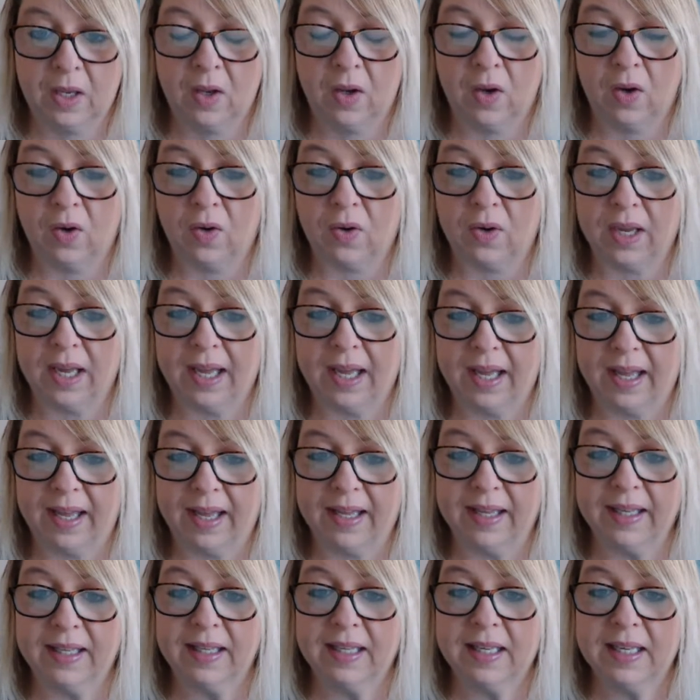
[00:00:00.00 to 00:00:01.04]

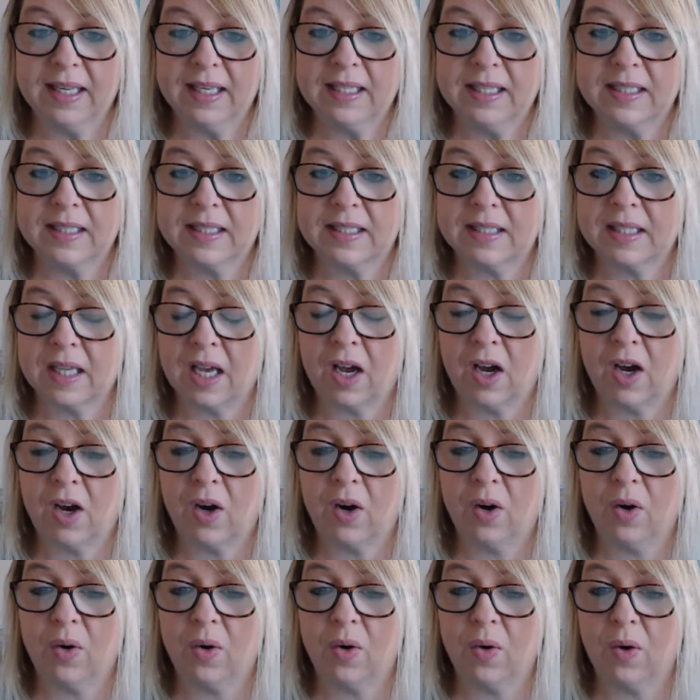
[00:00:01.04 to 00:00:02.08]
Okay,
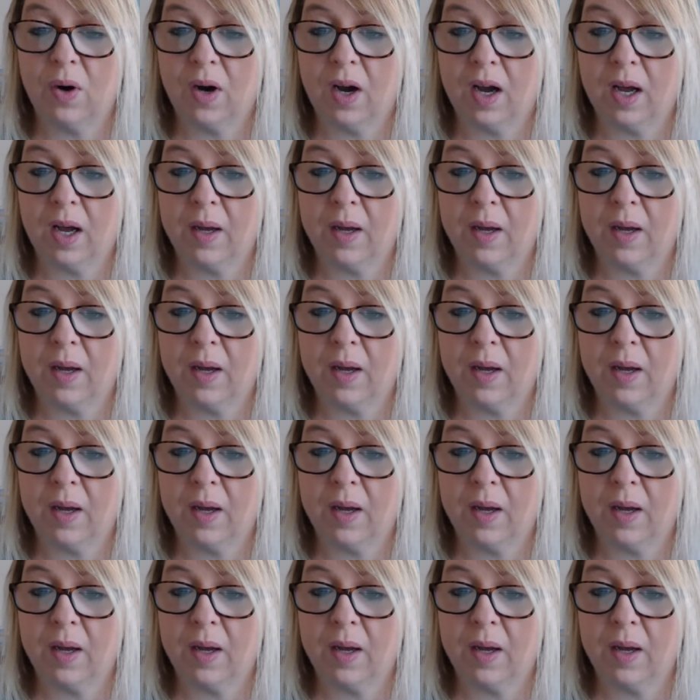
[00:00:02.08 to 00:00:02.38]
so